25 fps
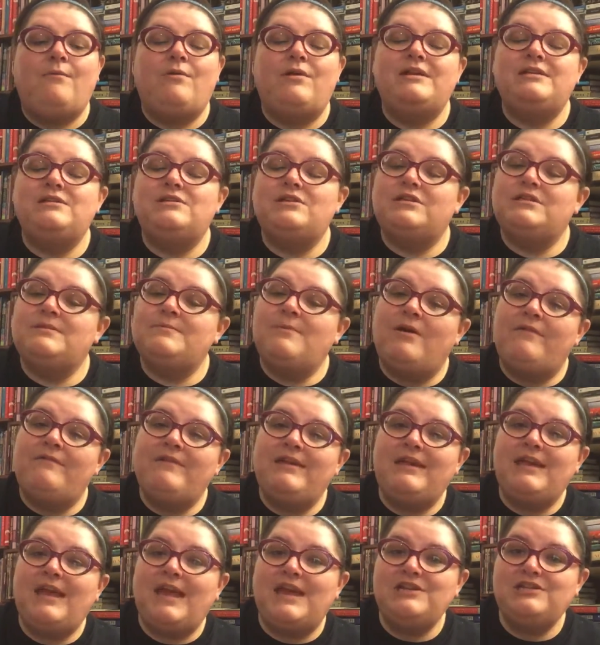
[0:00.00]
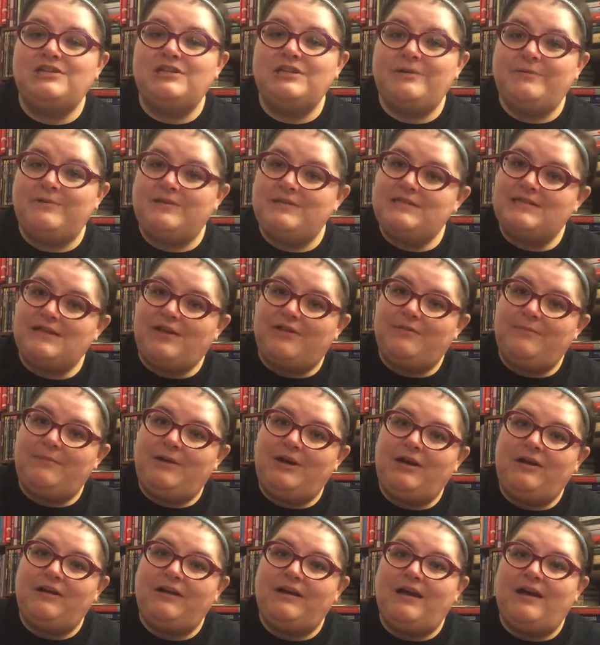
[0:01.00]
he took a small vacation. He went to South
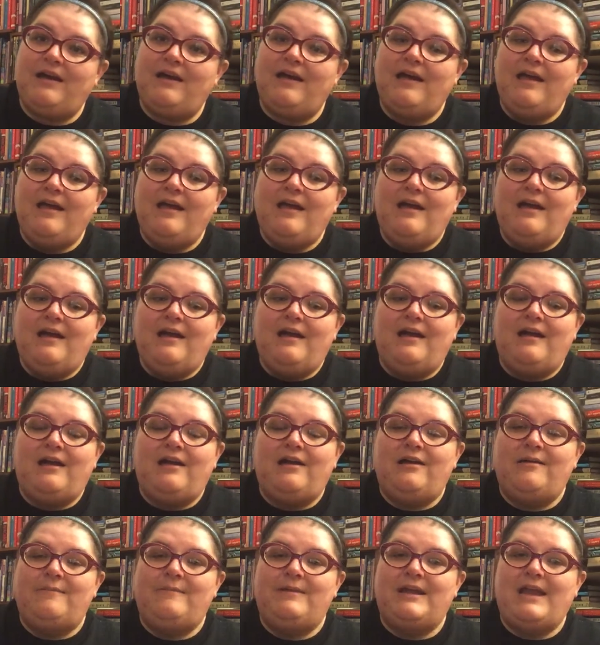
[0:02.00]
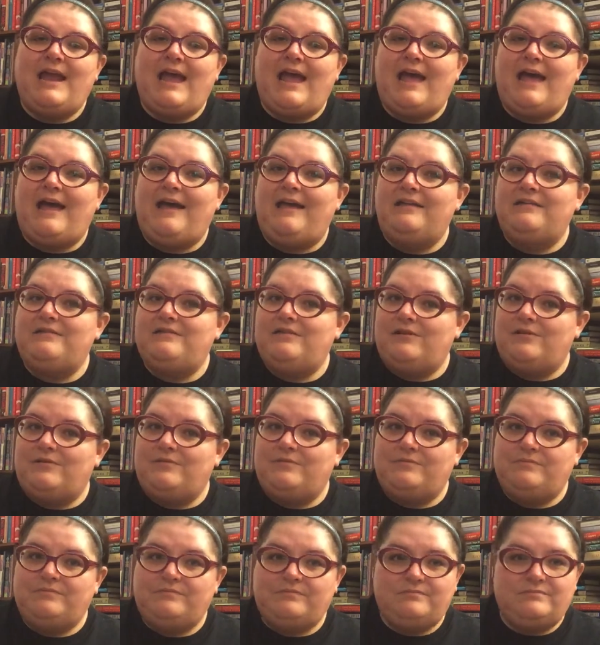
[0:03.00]
America, and had, you
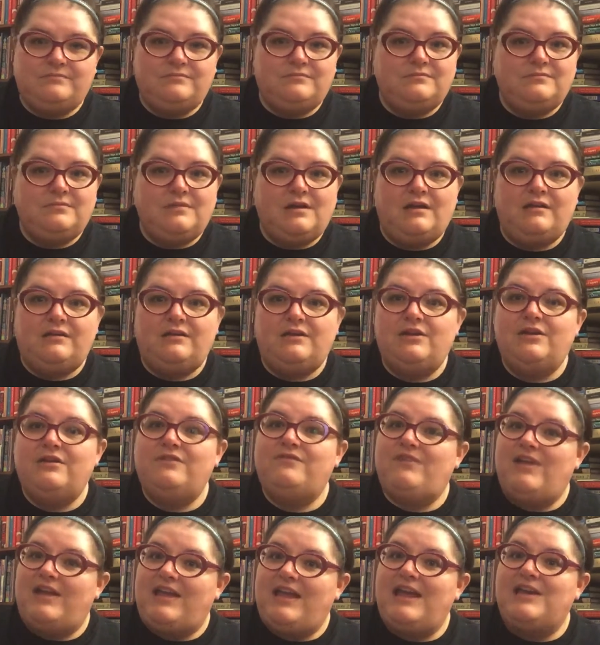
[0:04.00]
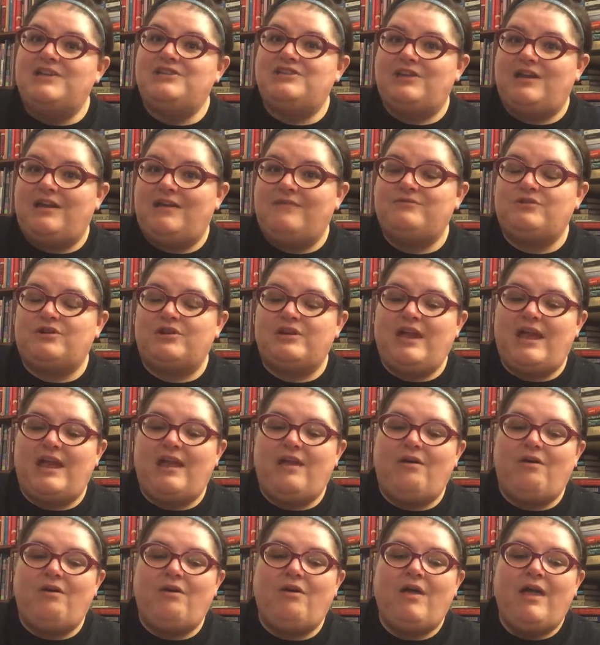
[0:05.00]
know, a good vacation after
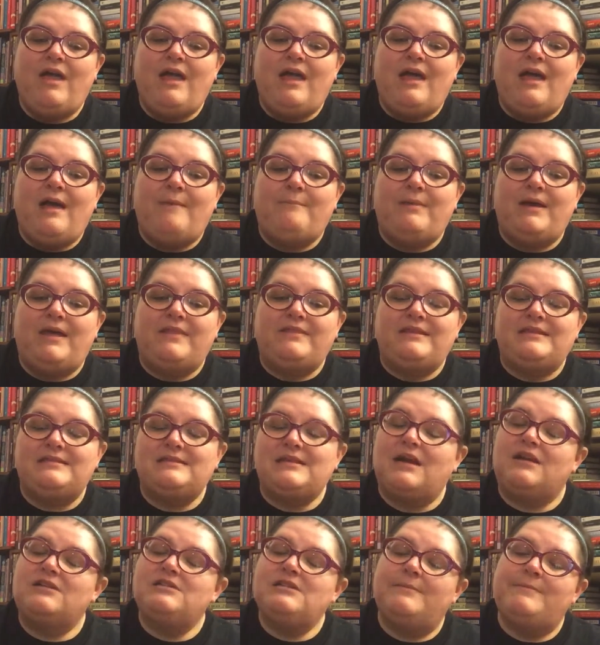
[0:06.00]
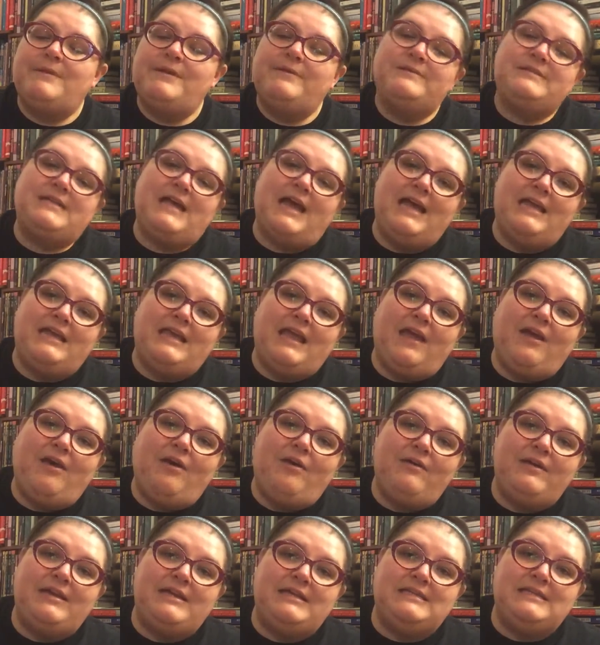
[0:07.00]
Yale. But the entire time he was at
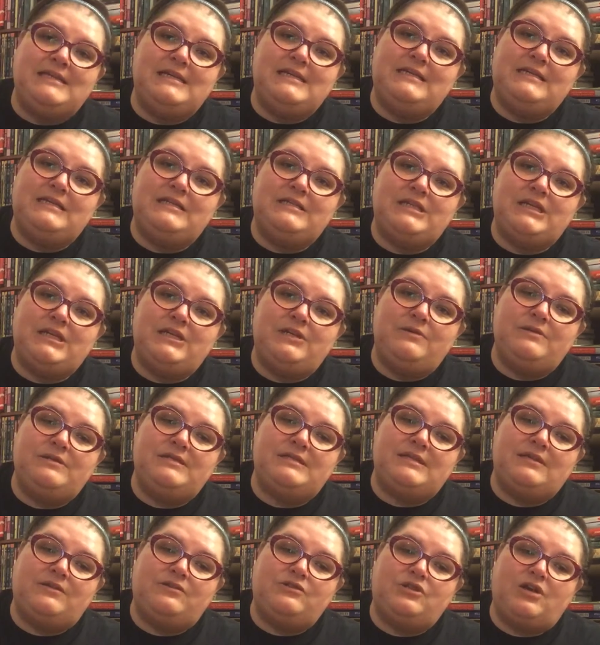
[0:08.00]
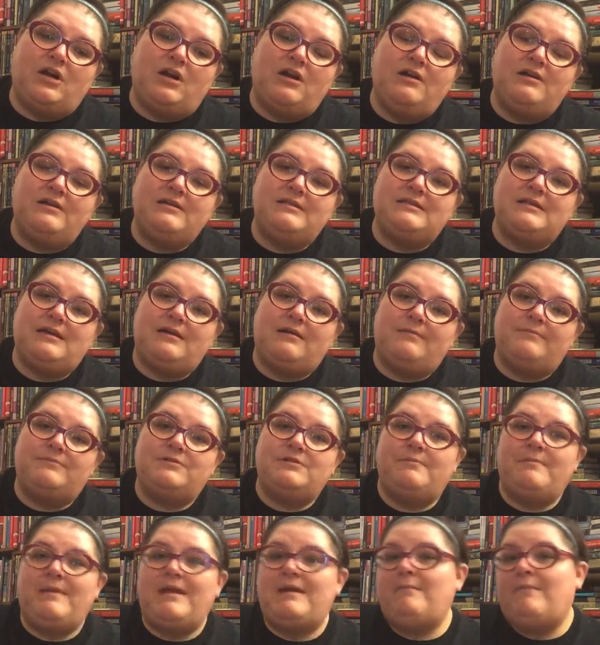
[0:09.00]
Yale, he did continue to sell drugs
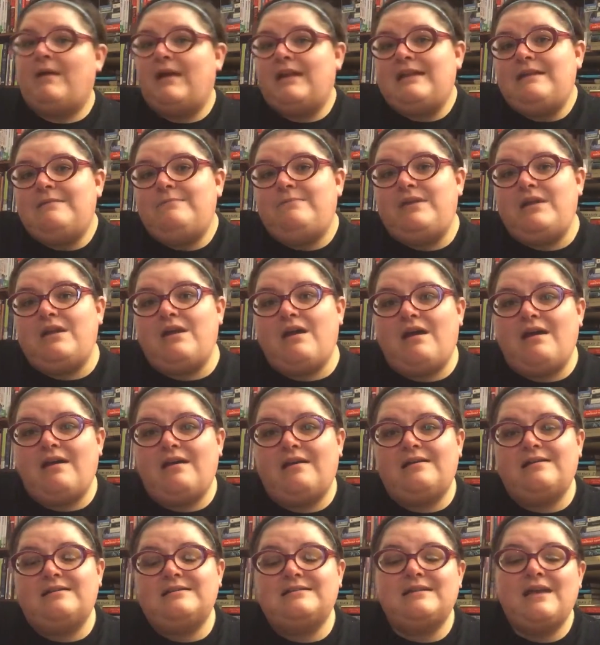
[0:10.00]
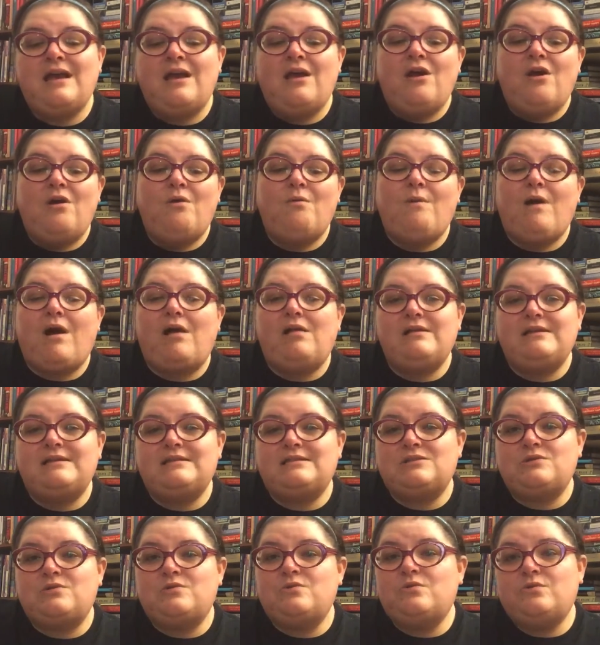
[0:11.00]
to make money, because while
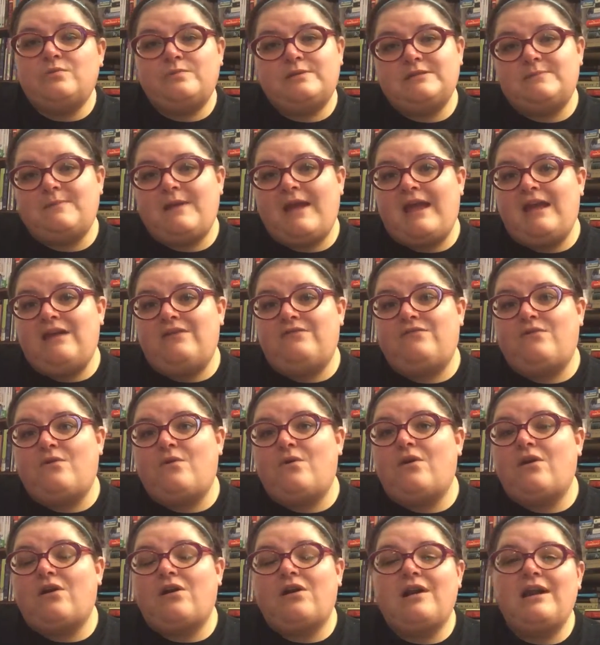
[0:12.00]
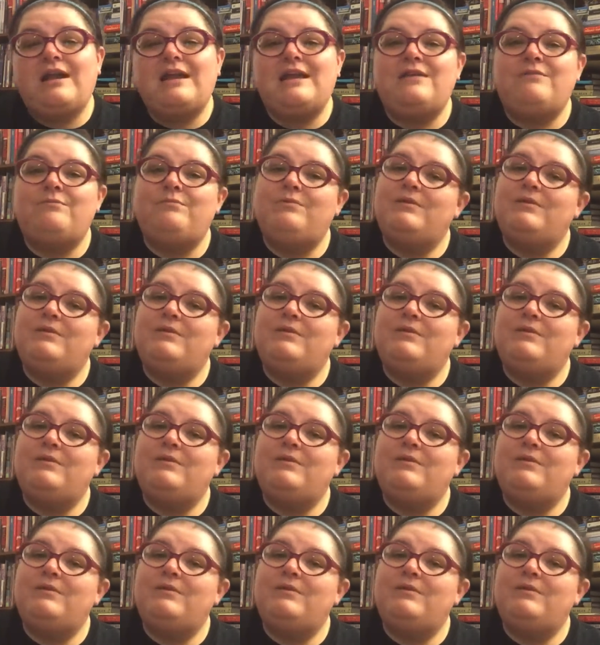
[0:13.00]
his school was paid for, he